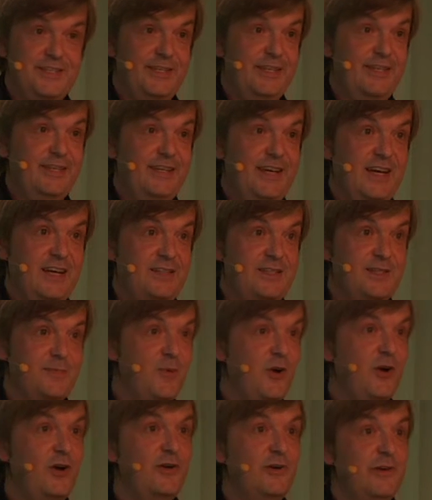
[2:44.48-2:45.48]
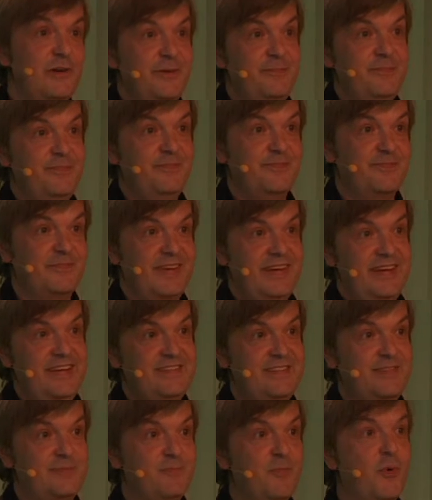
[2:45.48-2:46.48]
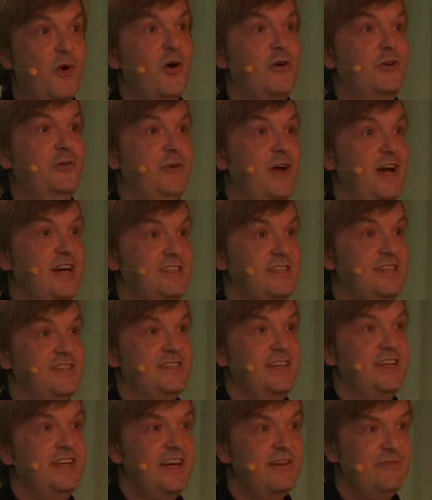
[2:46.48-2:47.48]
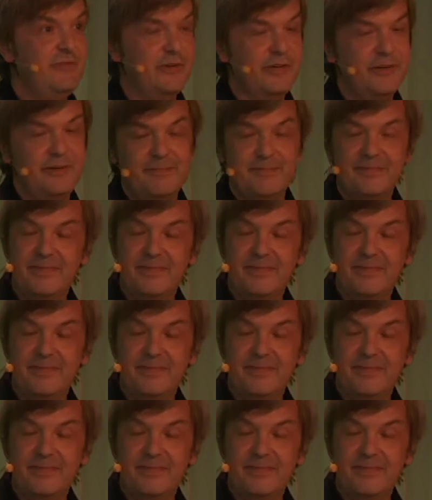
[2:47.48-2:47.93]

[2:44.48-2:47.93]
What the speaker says: didn't get smaller. It's more crisis than ever.